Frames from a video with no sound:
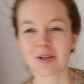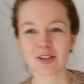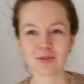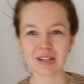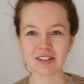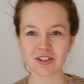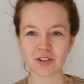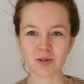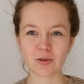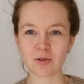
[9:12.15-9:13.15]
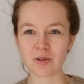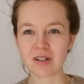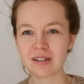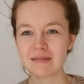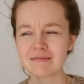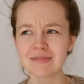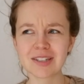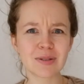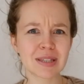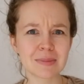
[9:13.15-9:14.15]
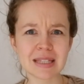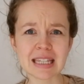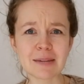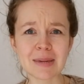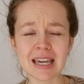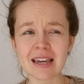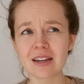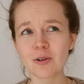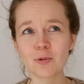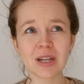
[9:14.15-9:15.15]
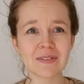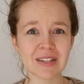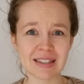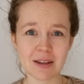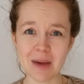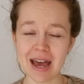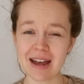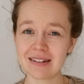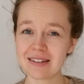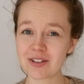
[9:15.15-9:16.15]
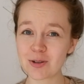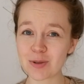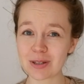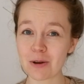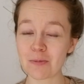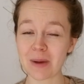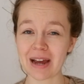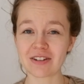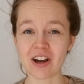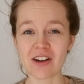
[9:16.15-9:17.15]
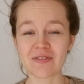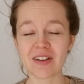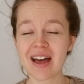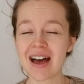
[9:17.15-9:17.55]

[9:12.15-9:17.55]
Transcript: you need to do some seaming, weave in some ends, do a sewn bind off.